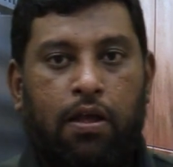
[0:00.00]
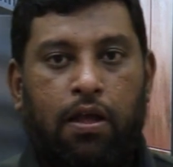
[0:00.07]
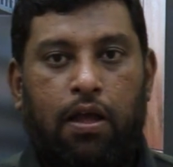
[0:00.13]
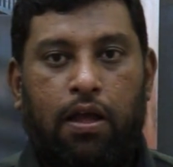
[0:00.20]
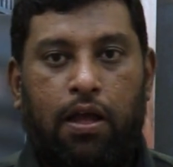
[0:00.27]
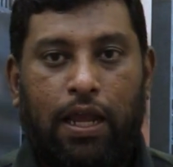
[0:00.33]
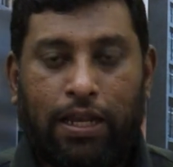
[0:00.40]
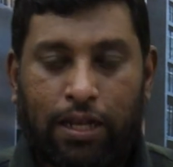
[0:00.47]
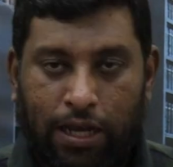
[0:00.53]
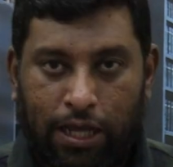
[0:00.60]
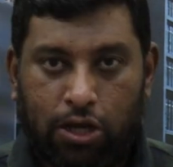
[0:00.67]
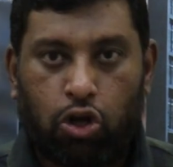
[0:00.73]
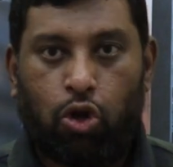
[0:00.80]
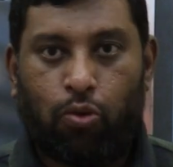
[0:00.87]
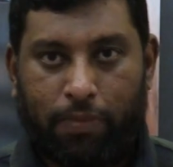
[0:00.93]
in an
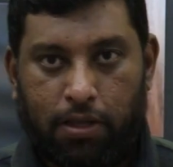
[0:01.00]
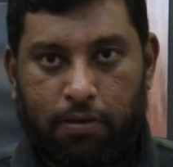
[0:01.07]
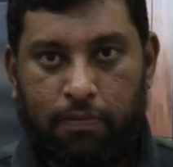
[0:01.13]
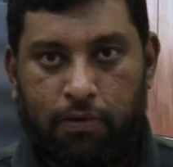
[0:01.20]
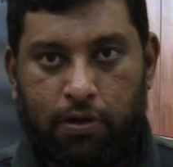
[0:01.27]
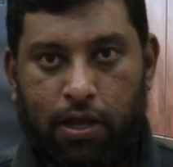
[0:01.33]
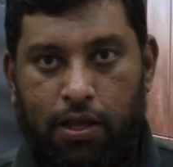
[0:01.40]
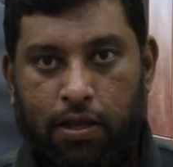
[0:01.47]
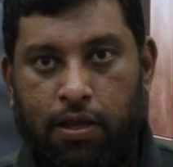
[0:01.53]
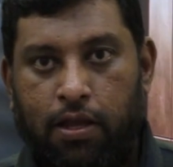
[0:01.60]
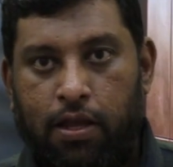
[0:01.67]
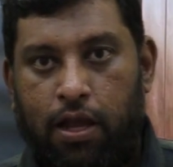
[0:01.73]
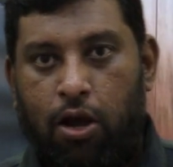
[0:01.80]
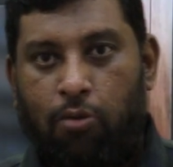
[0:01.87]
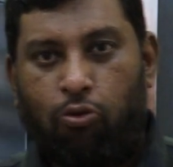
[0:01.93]
economy, okay,
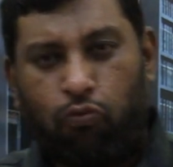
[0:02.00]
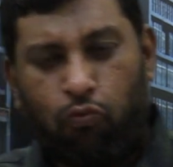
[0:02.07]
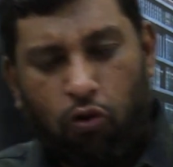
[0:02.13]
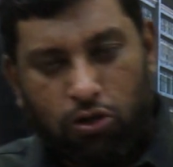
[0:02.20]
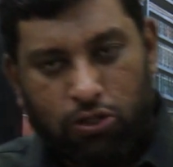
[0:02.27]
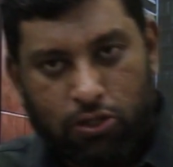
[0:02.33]
about what